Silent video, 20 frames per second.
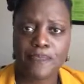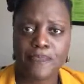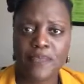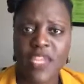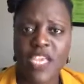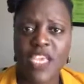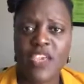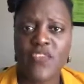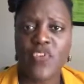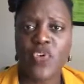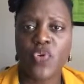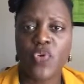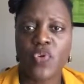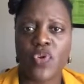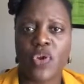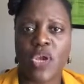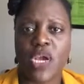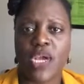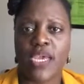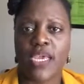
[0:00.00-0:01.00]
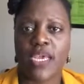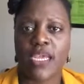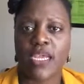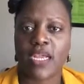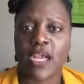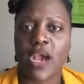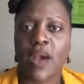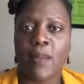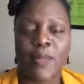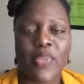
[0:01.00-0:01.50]
a
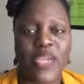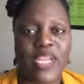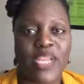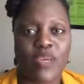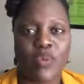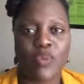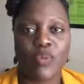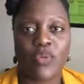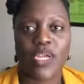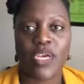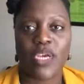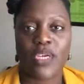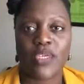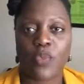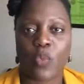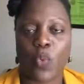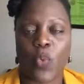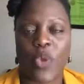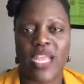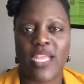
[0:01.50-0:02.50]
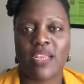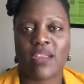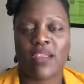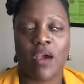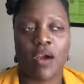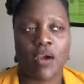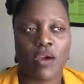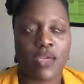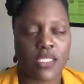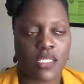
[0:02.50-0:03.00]
company who does weight
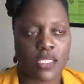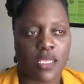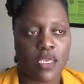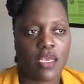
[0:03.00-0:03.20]
loss,